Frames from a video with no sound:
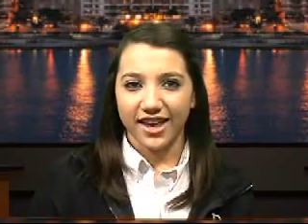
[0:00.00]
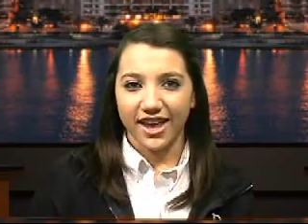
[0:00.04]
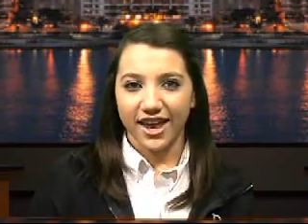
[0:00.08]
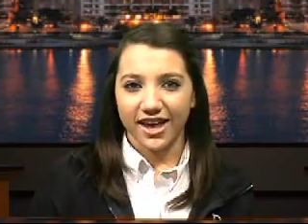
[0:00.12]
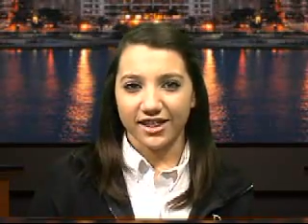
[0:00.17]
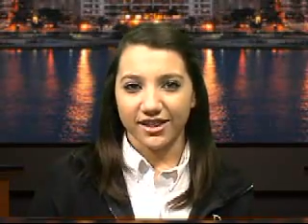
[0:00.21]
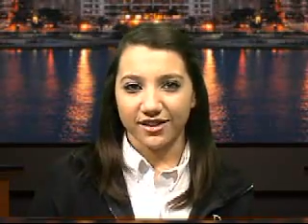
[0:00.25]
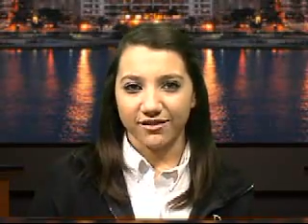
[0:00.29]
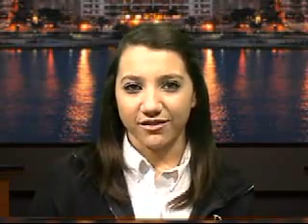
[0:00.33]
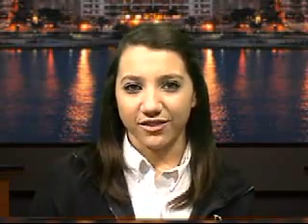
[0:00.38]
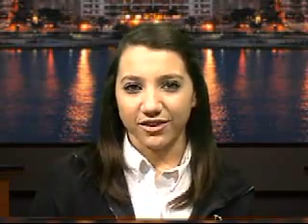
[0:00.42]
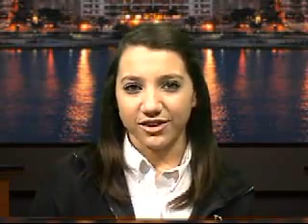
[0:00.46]

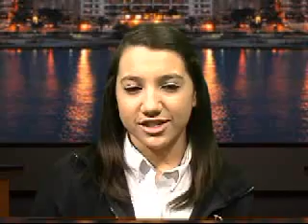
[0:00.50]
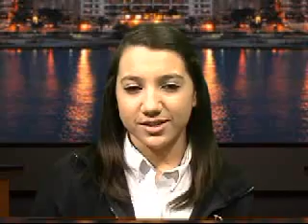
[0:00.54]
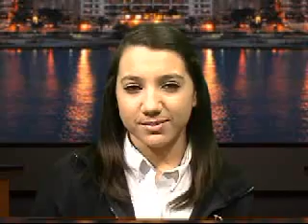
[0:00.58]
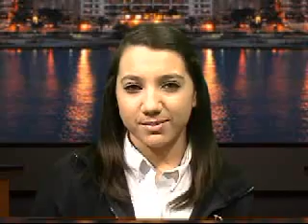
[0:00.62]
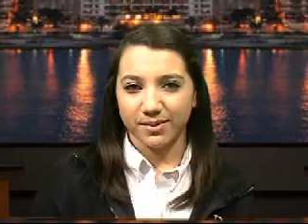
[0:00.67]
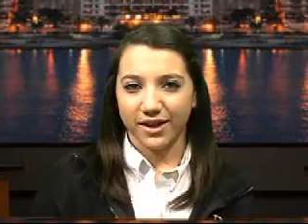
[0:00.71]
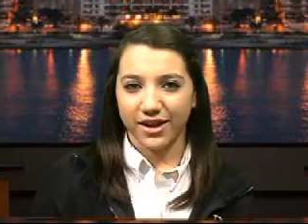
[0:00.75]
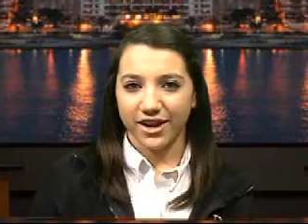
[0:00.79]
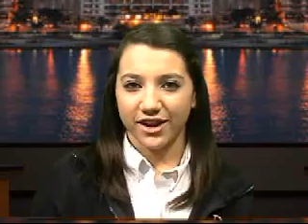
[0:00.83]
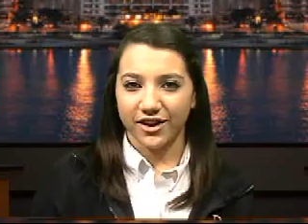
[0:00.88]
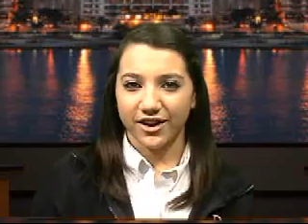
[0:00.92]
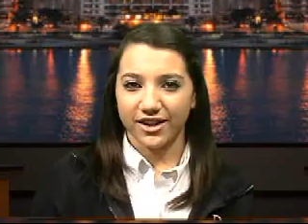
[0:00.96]
and the first
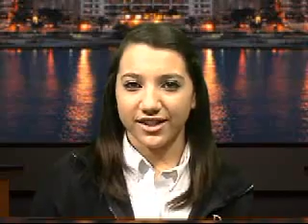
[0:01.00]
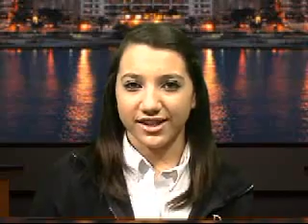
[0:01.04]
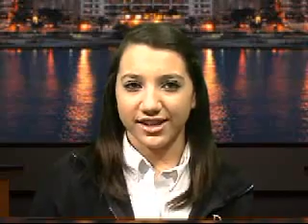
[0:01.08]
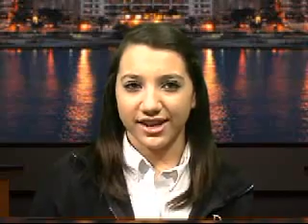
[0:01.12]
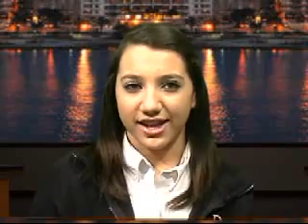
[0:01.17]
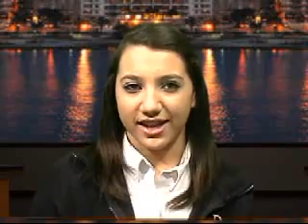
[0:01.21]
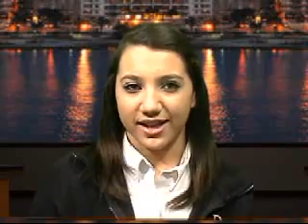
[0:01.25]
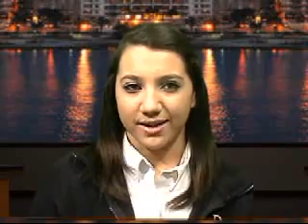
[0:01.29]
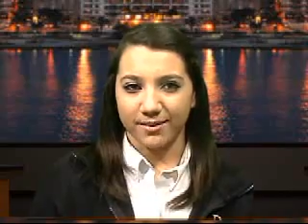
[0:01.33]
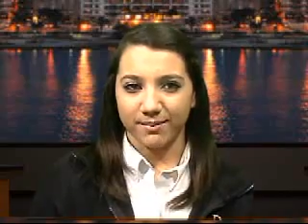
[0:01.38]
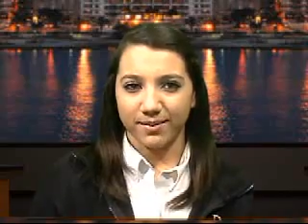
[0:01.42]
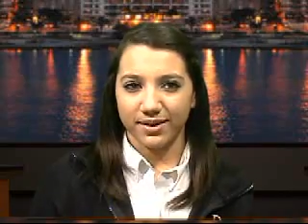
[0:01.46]
player in the
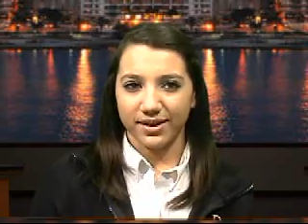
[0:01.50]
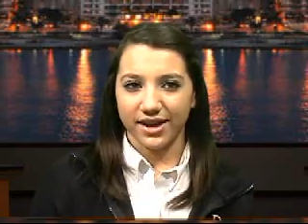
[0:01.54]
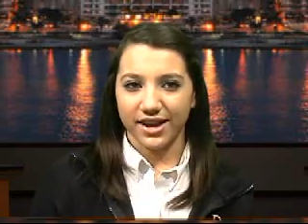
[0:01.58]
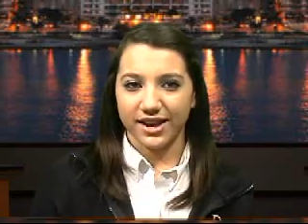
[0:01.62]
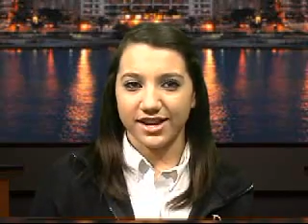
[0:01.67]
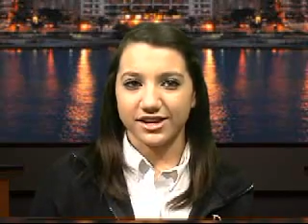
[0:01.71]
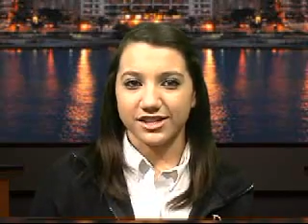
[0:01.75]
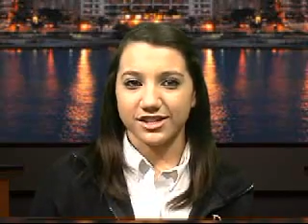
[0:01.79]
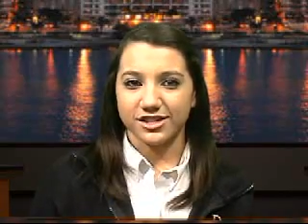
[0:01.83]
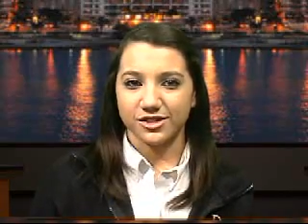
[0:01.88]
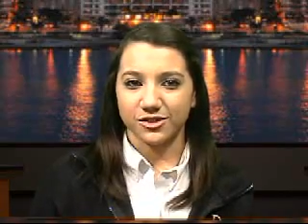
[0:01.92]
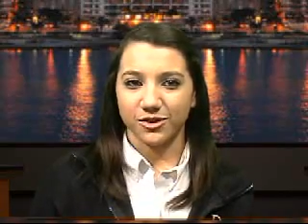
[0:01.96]

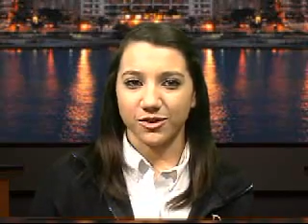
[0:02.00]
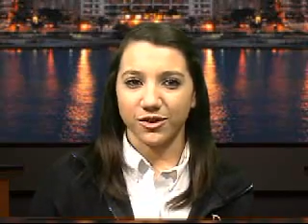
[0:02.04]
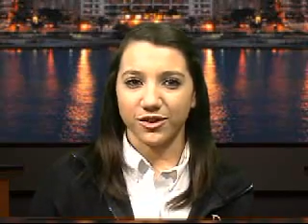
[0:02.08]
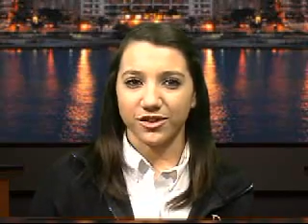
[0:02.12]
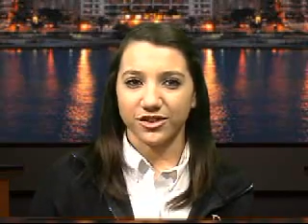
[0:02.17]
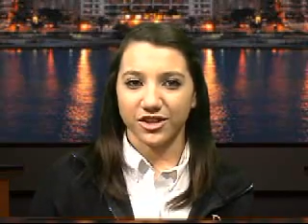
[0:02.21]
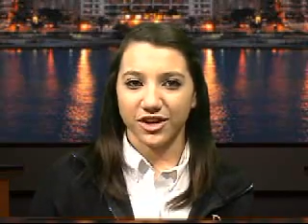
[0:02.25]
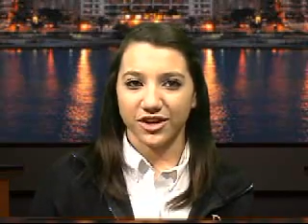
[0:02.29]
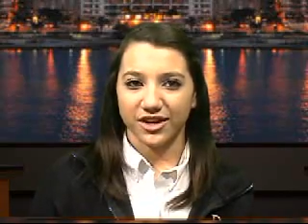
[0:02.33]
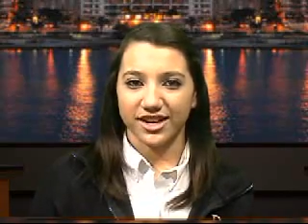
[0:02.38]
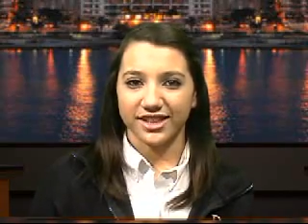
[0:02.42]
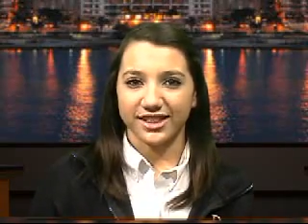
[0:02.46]
NBA to score
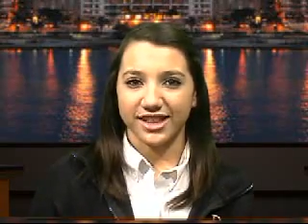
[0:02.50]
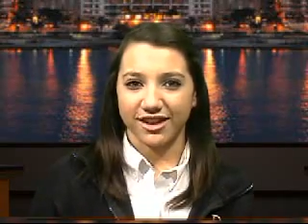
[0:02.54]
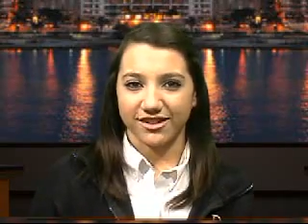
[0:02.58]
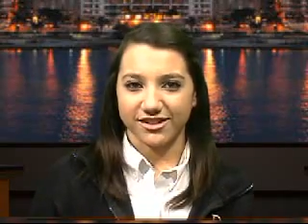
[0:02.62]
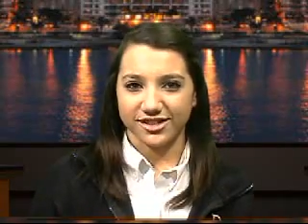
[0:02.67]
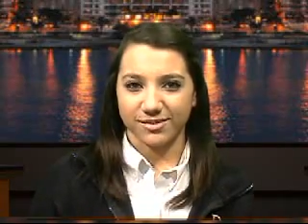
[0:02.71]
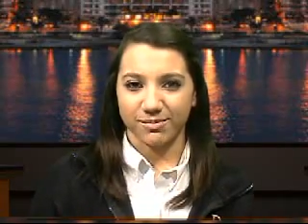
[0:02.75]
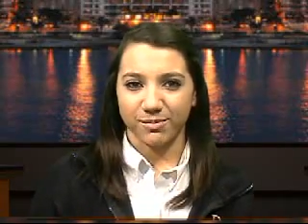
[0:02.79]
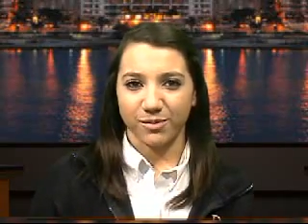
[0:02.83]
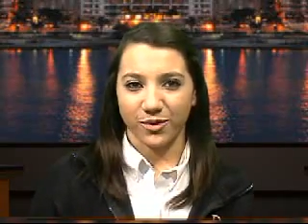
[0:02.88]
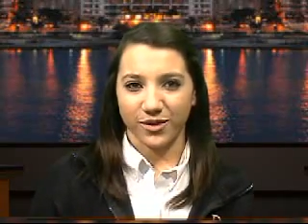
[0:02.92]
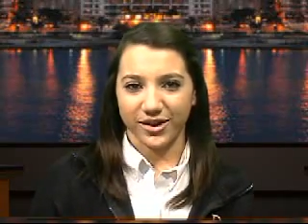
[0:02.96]

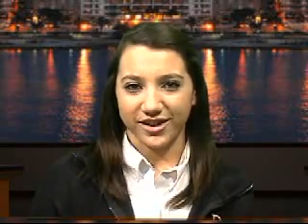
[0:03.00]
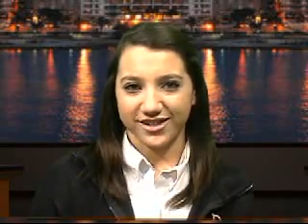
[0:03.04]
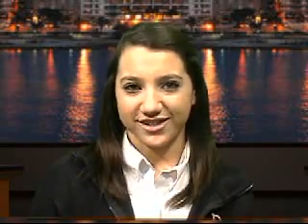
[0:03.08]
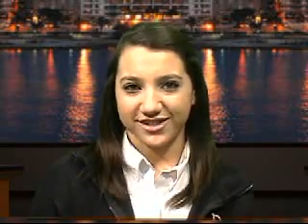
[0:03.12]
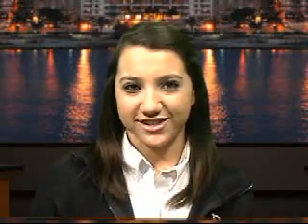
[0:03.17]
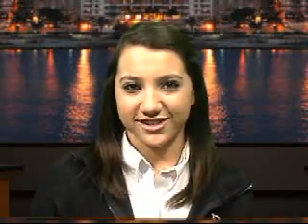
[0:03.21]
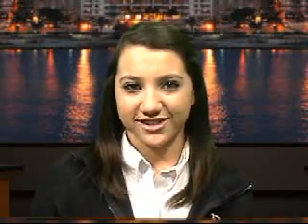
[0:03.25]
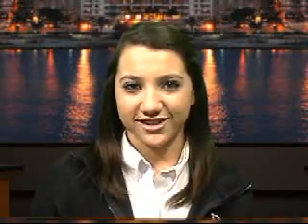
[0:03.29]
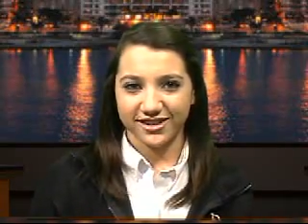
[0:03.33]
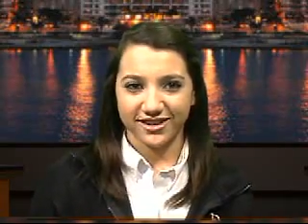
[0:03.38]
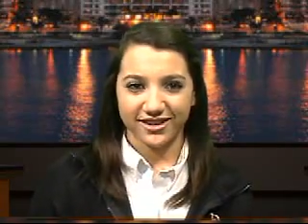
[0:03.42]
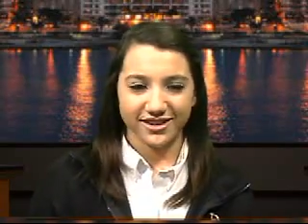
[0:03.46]
30,000
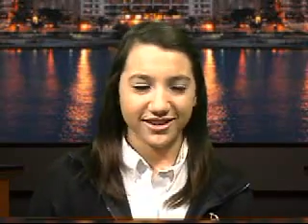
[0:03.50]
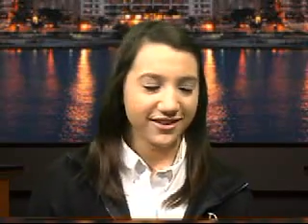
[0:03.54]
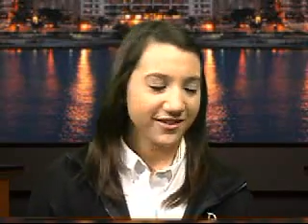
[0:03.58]
points.